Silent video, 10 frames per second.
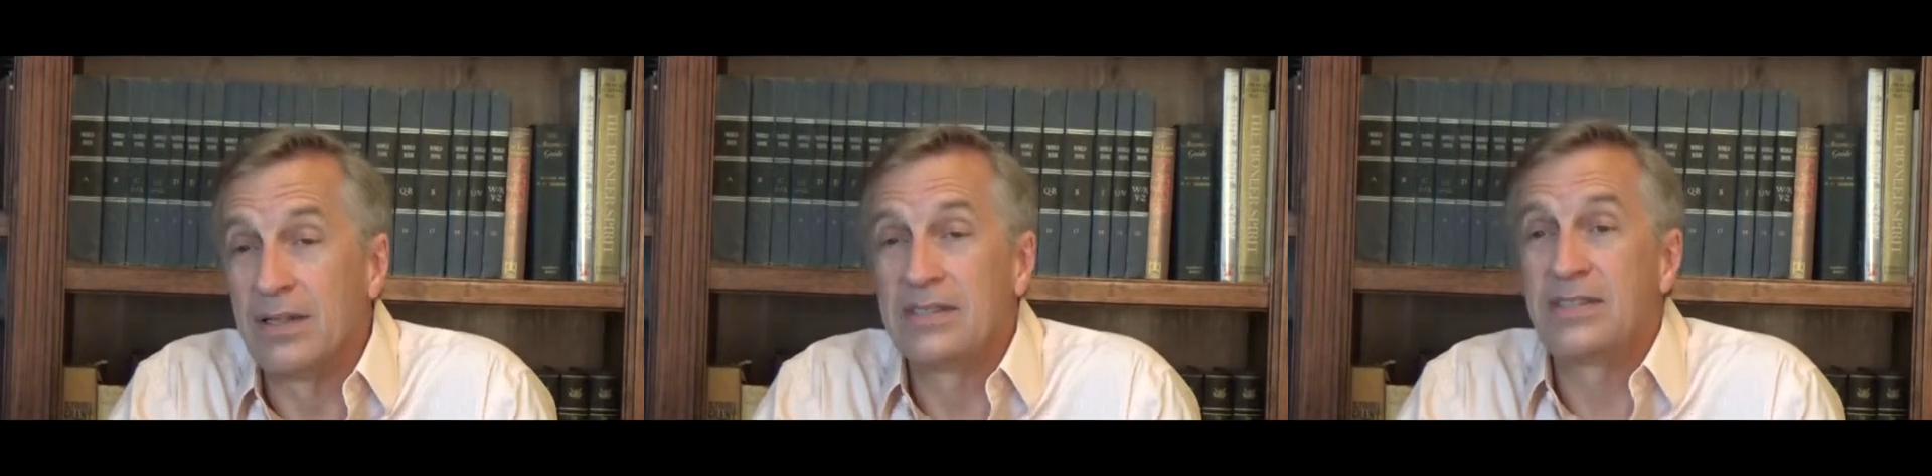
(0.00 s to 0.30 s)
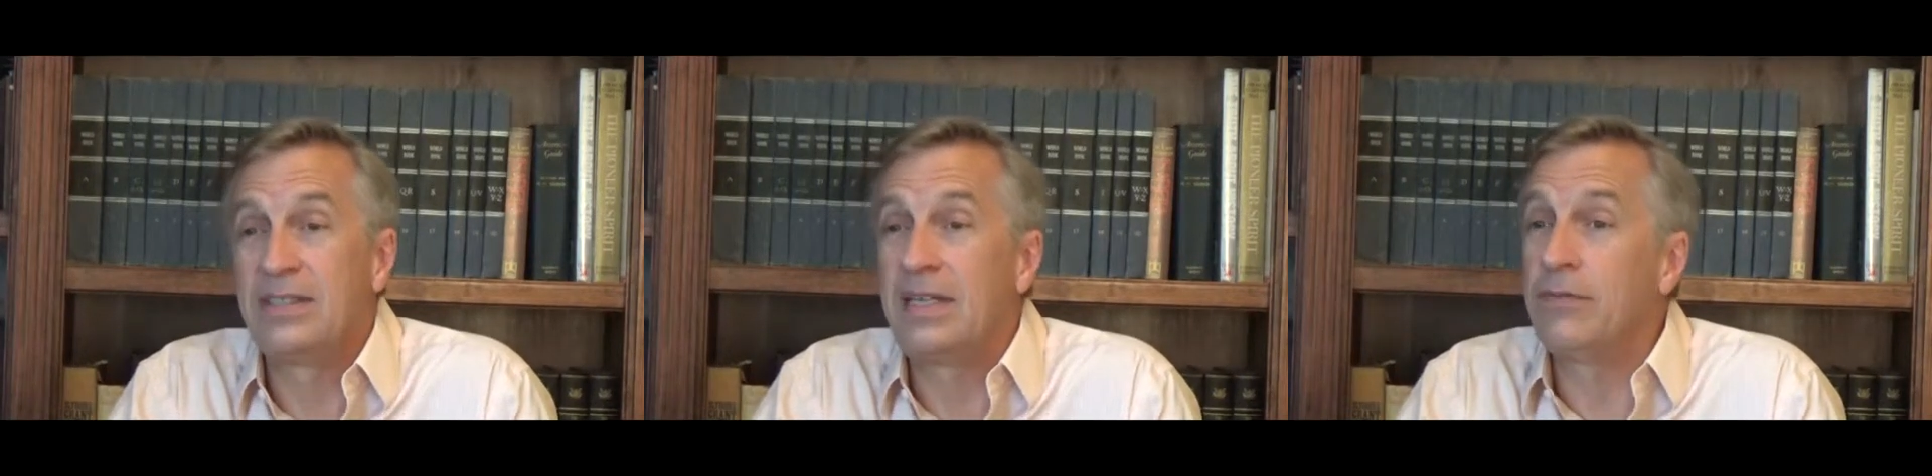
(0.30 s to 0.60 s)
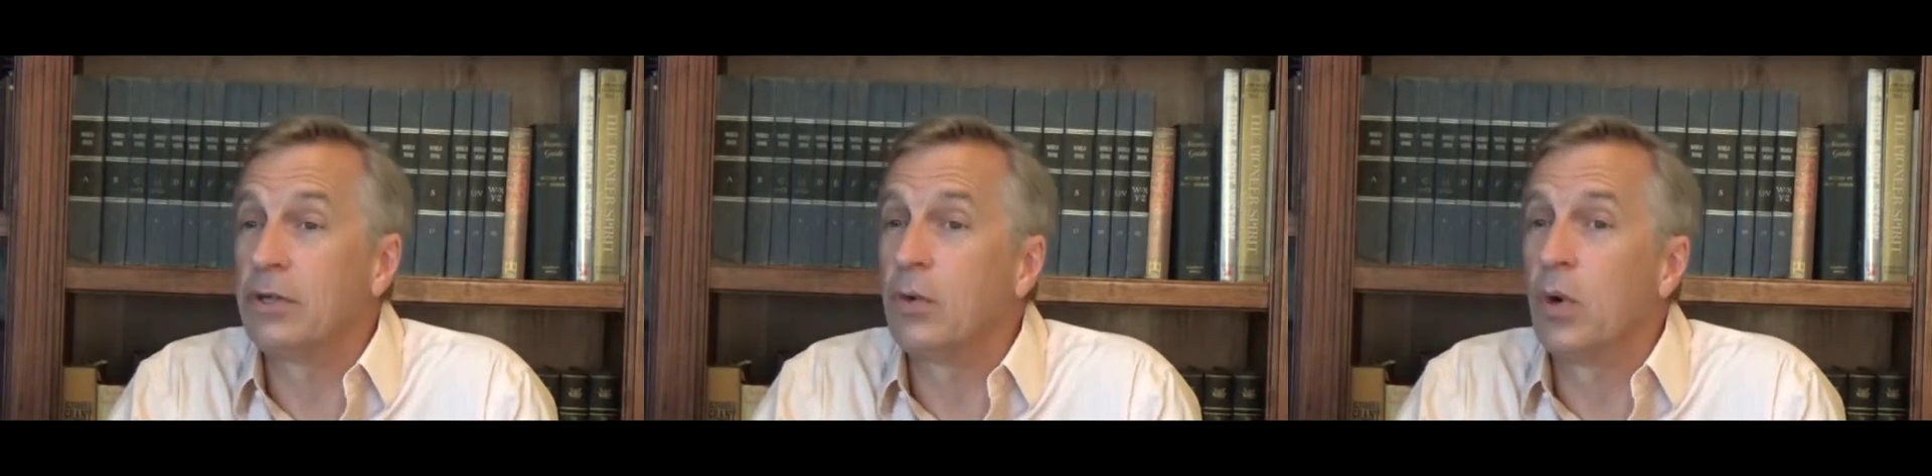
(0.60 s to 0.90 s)
let's
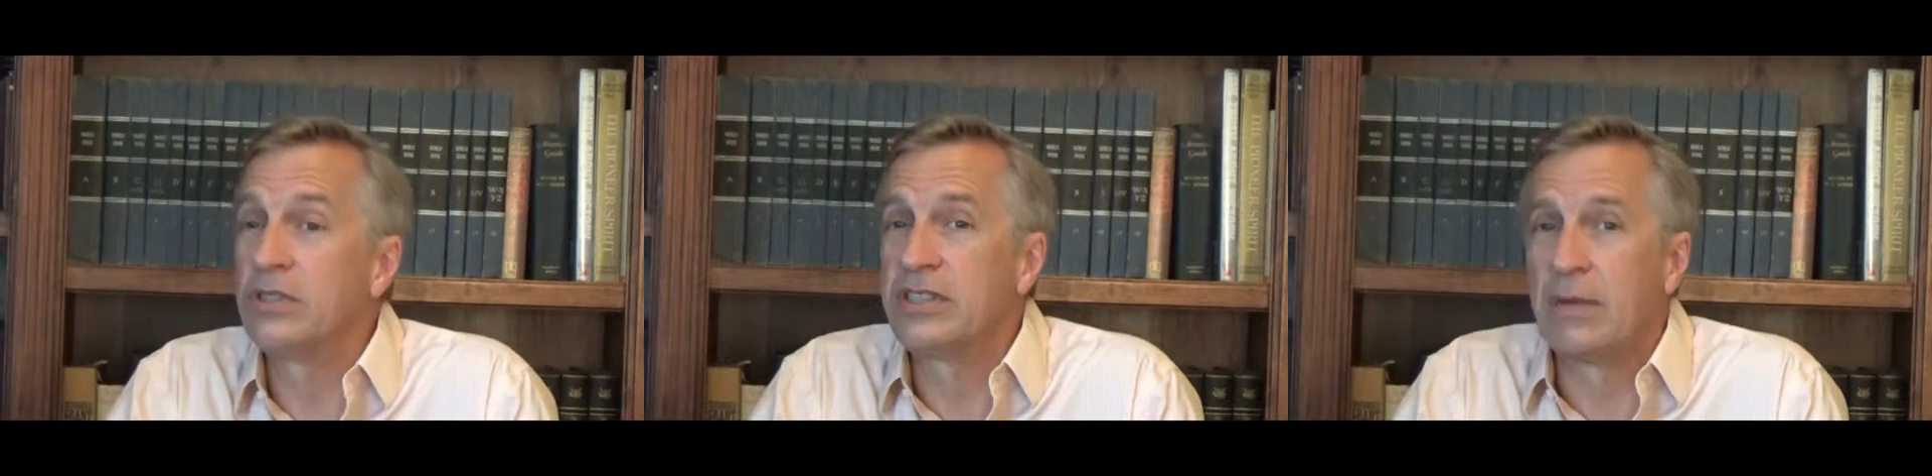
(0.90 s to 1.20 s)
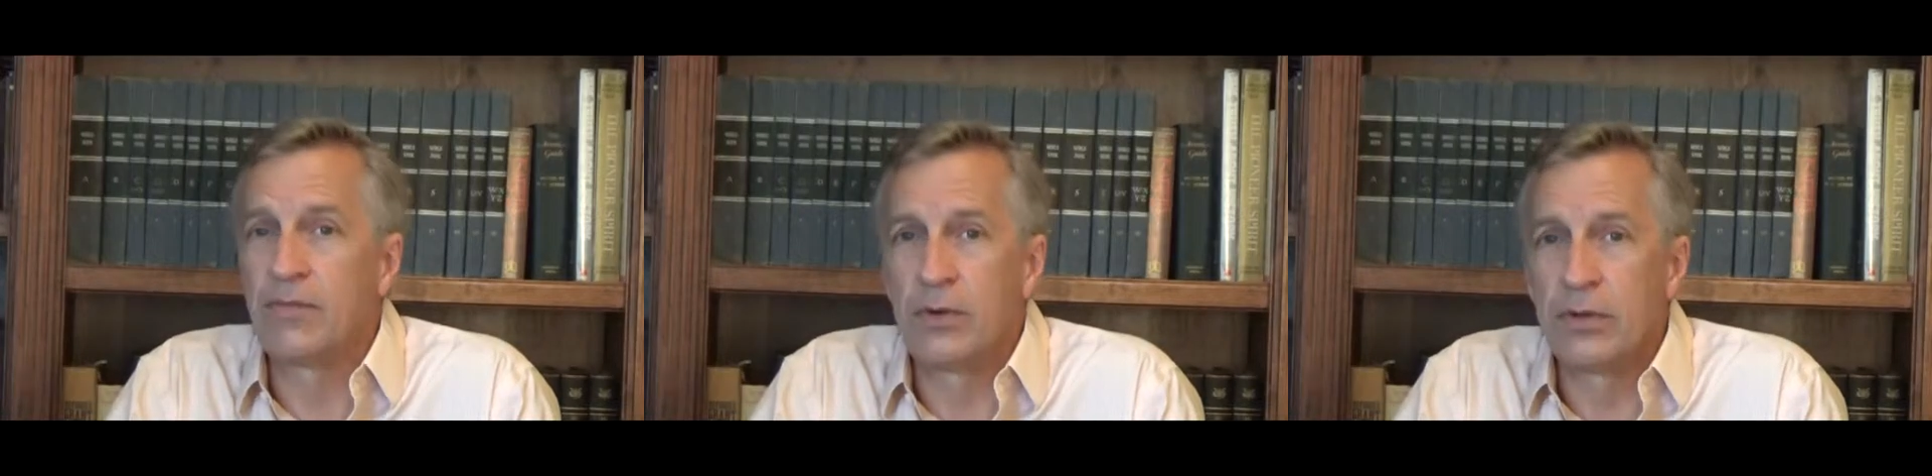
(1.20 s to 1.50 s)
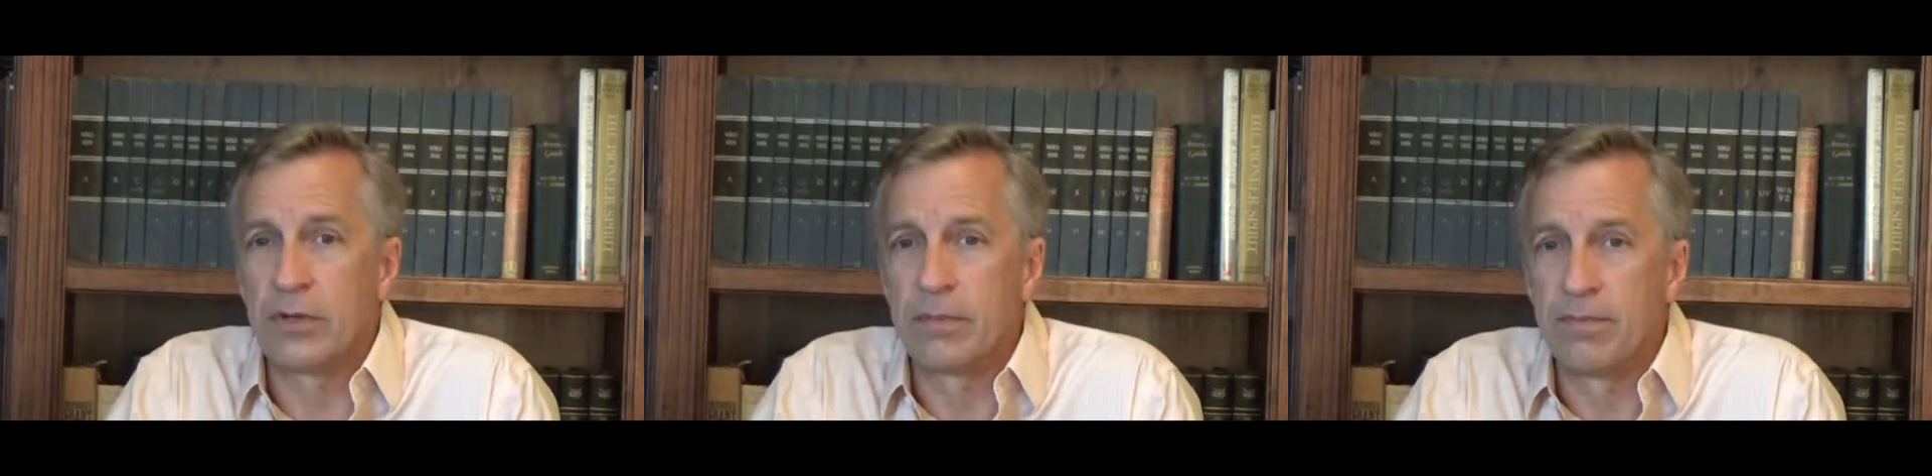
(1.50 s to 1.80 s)
even go one step further.